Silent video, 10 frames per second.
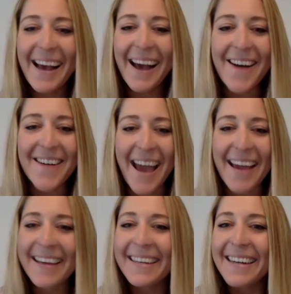Okay,
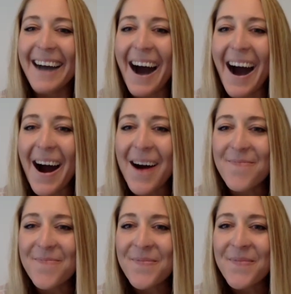
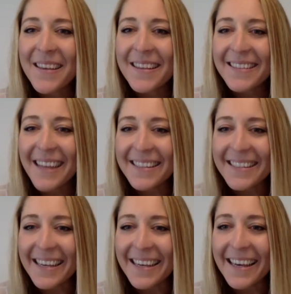let's
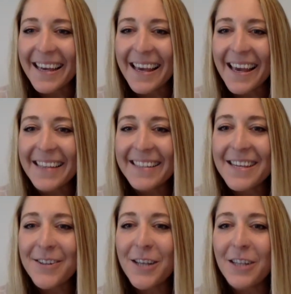see. Is
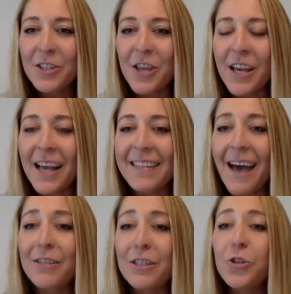there such thing as
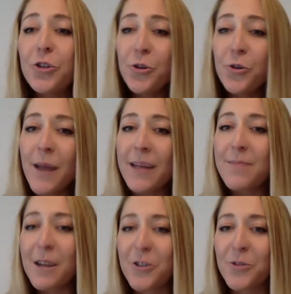having too many
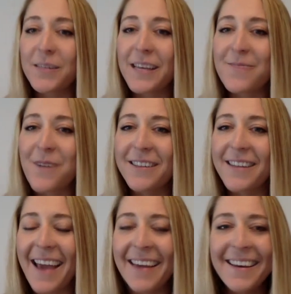mushrooms in one
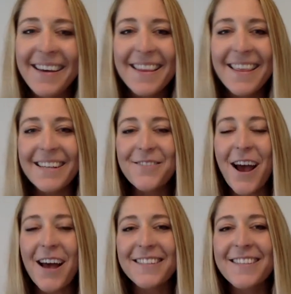day? Thanks for
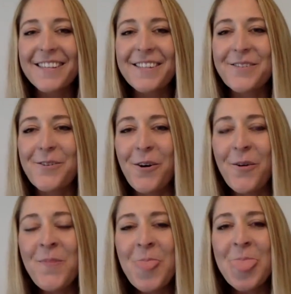asking this,
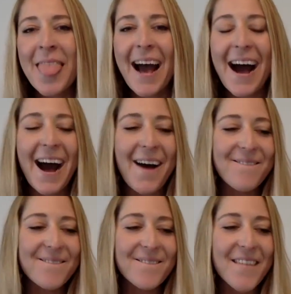Nicole.
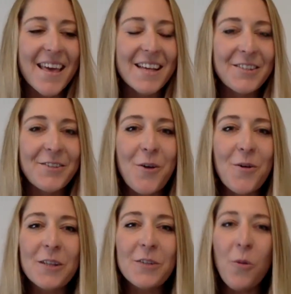So
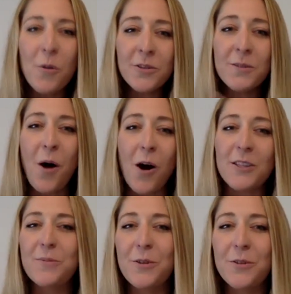it's almost
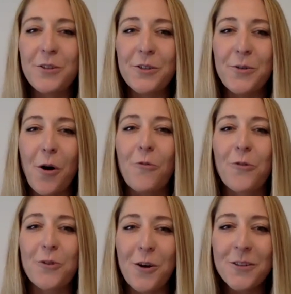impossible to
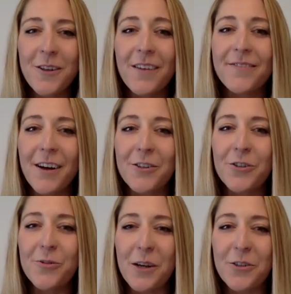overdose on
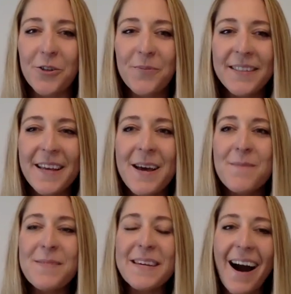functional mushrooms
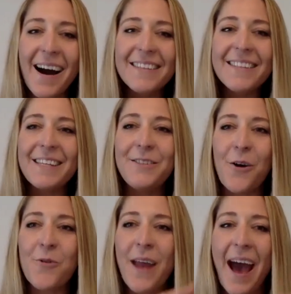because they
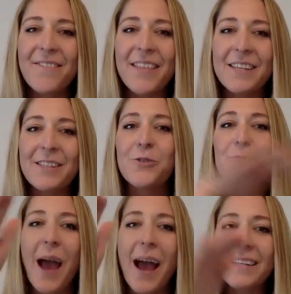don't have this
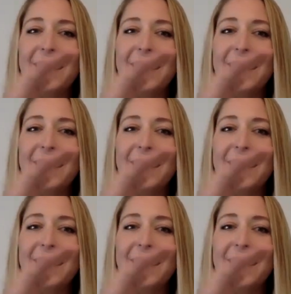direct